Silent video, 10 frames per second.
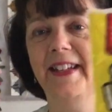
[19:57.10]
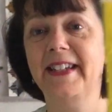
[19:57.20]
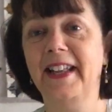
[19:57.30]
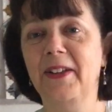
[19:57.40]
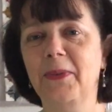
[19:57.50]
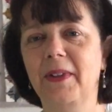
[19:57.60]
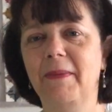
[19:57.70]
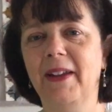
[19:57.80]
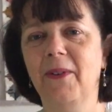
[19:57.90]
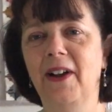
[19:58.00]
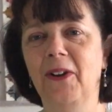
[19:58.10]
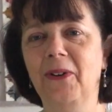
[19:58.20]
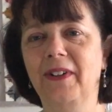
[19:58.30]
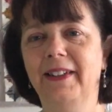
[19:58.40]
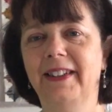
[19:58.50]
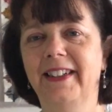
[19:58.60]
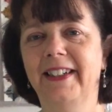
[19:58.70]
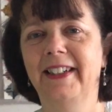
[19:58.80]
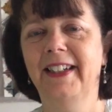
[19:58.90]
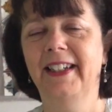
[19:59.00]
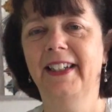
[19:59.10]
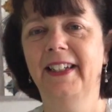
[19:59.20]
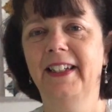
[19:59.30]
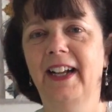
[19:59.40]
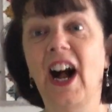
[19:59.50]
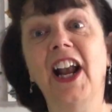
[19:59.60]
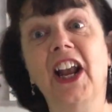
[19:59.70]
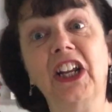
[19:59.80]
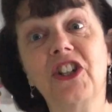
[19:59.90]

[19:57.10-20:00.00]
take those with me quite a lot. I like